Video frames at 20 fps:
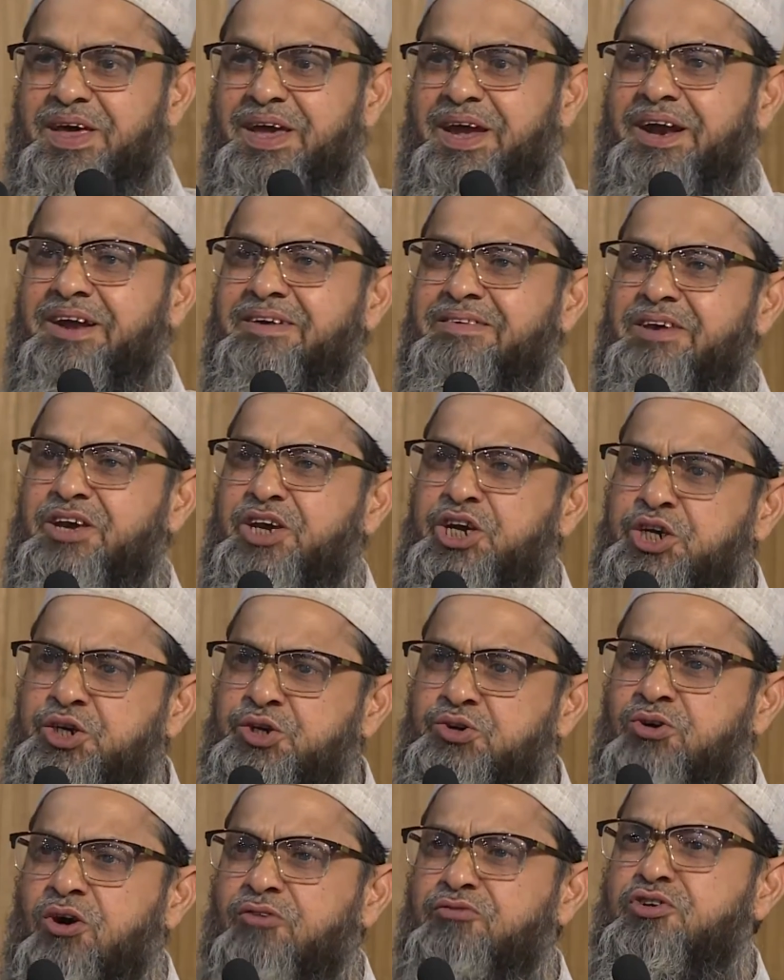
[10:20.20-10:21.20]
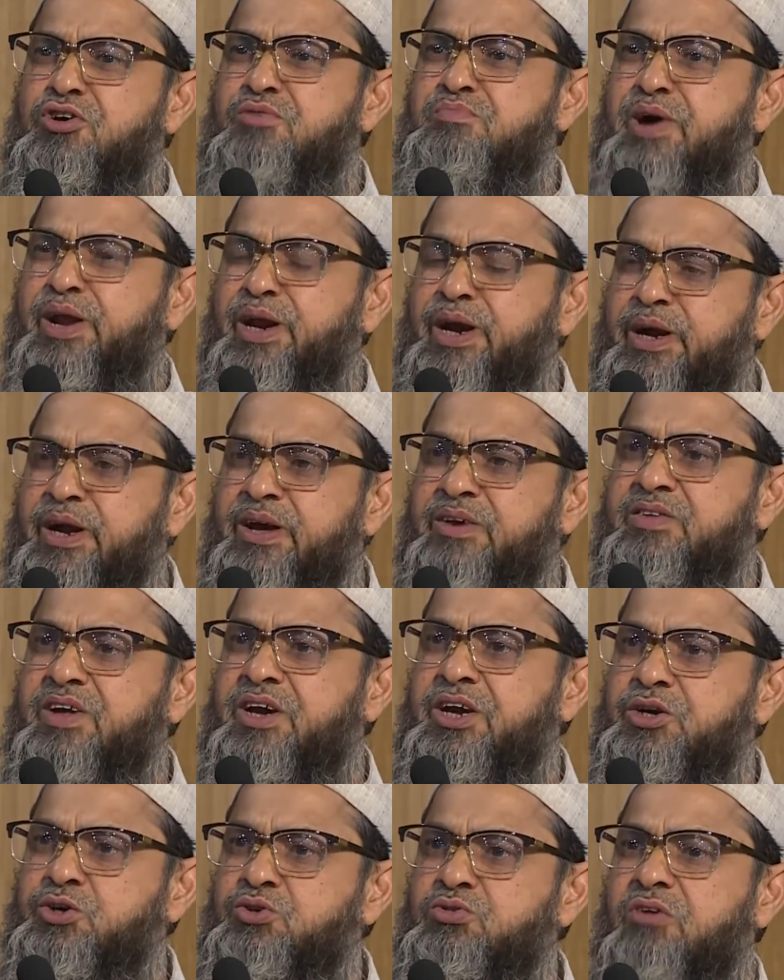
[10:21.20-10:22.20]
It is the issue of humanity, it is
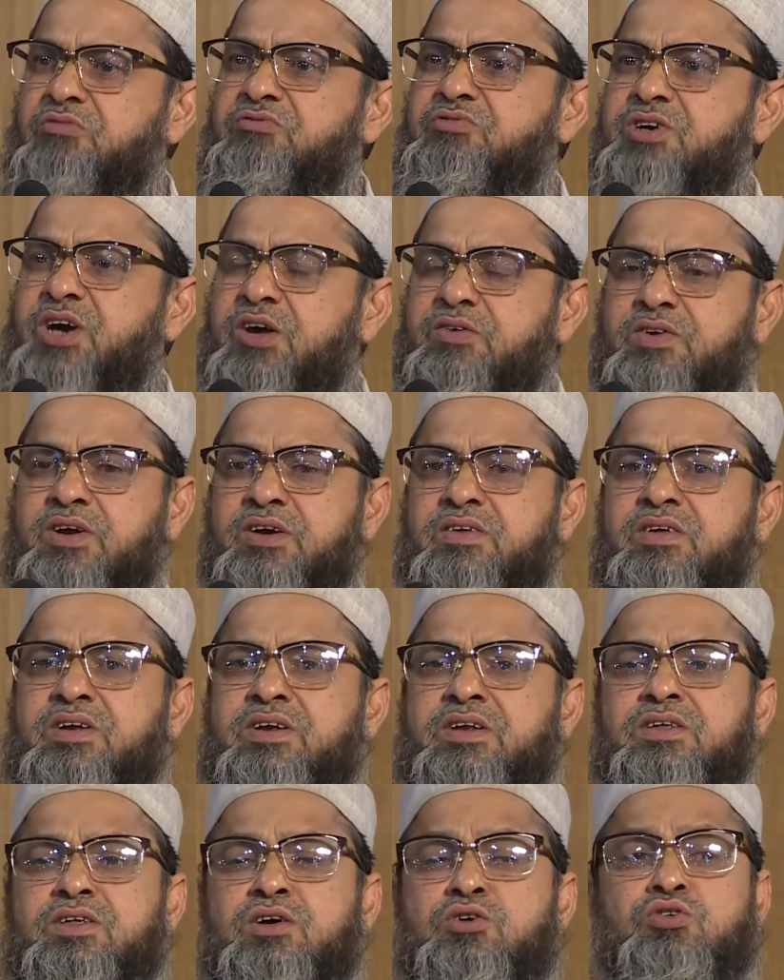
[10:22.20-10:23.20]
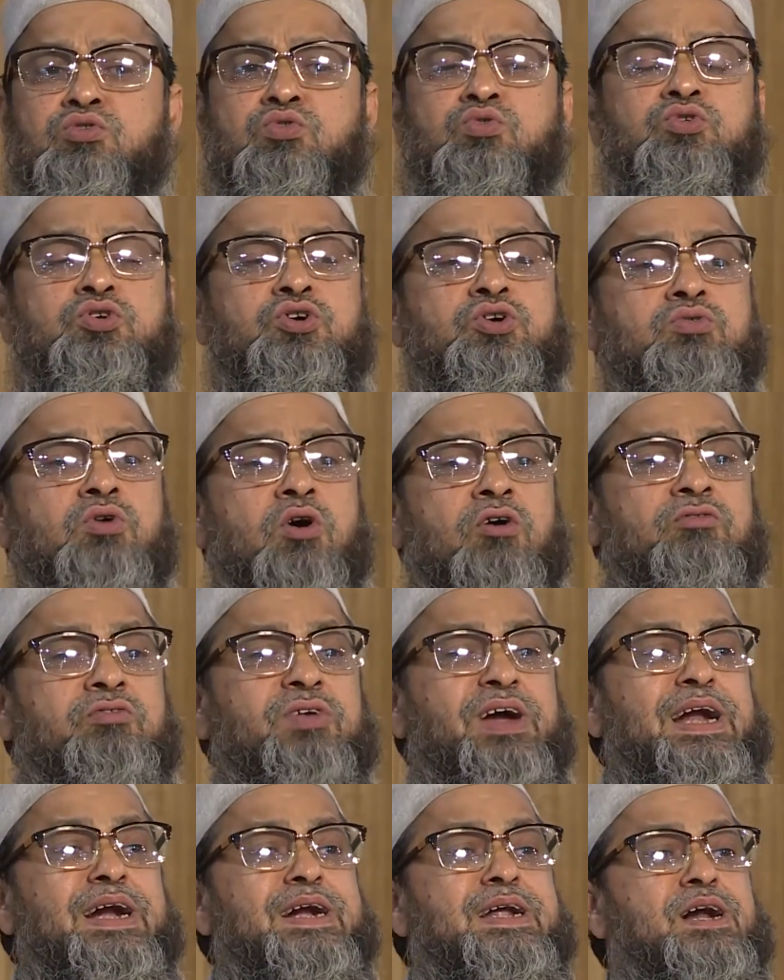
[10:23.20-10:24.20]
the issue of justice, it is an issue of
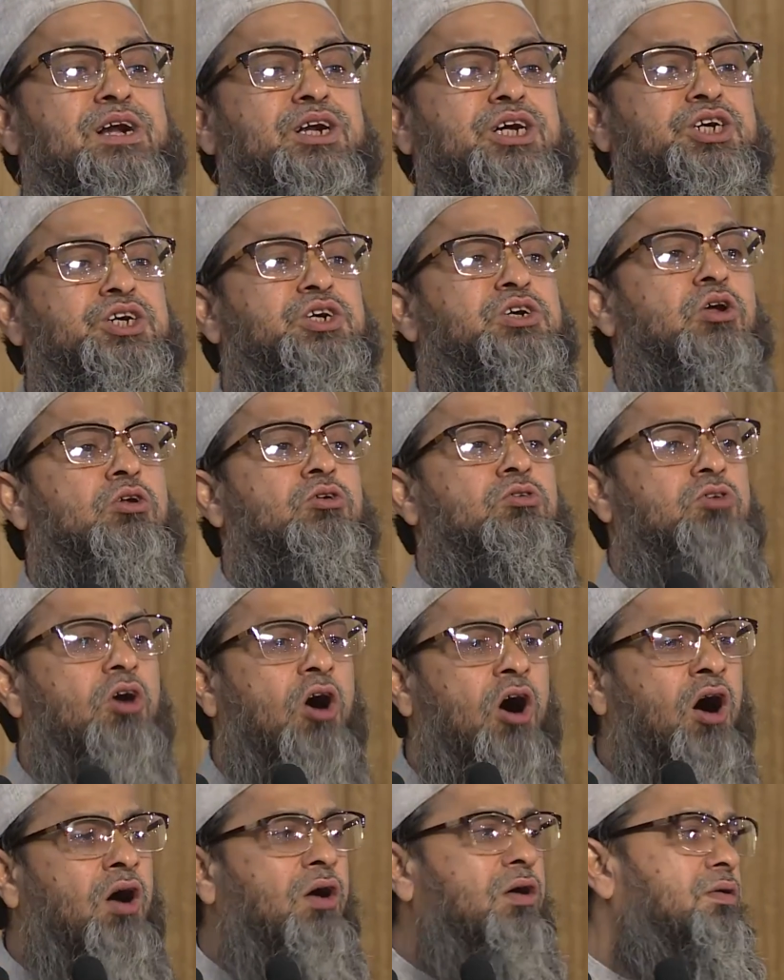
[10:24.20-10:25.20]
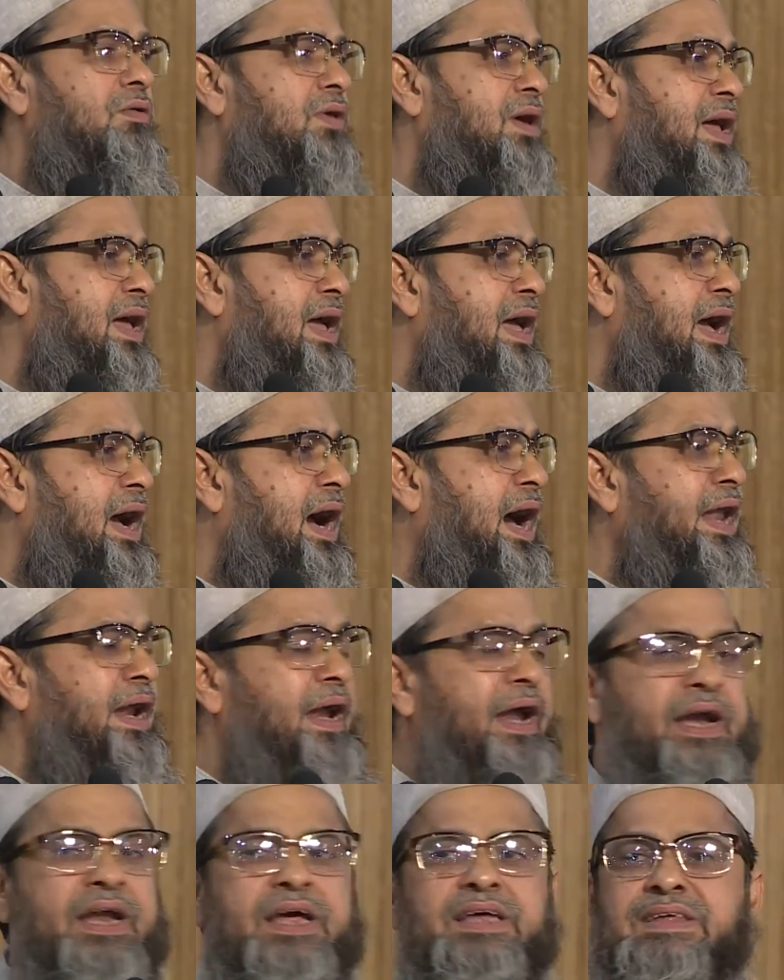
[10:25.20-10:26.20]
international law,
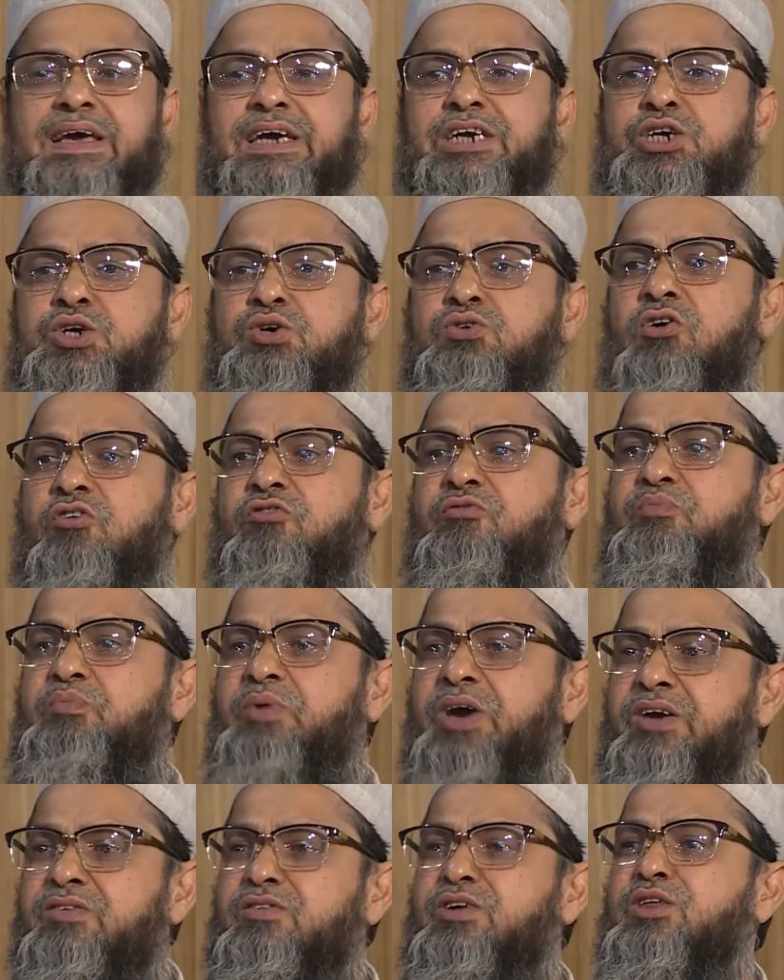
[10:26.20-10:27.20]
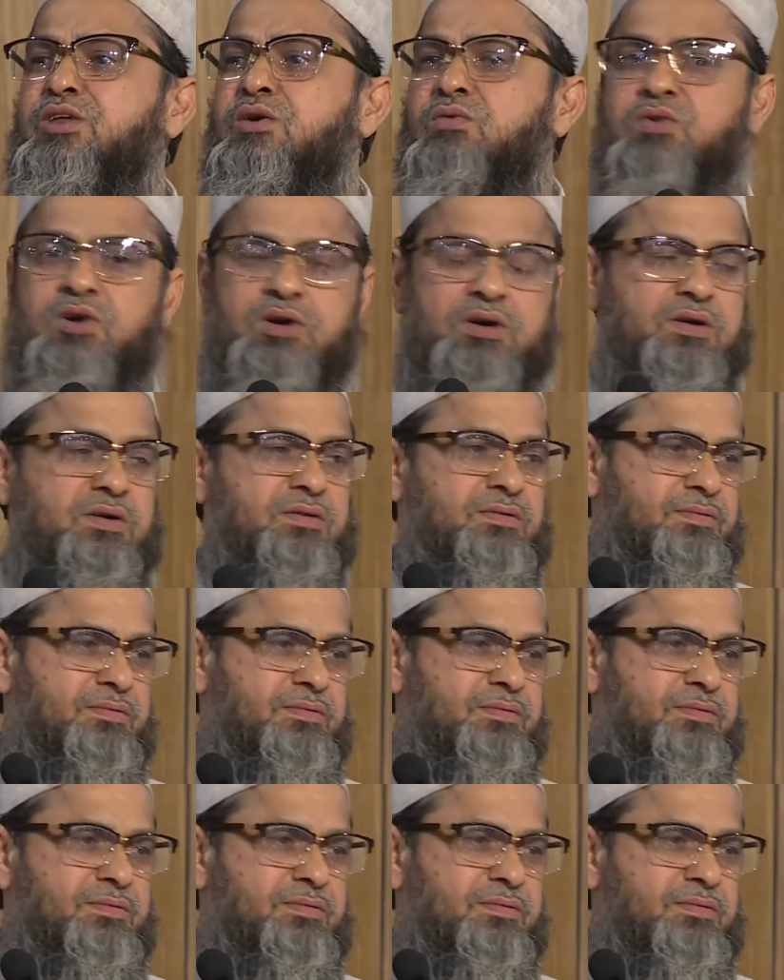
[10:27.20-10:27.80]
and it is the issue of peace in the world.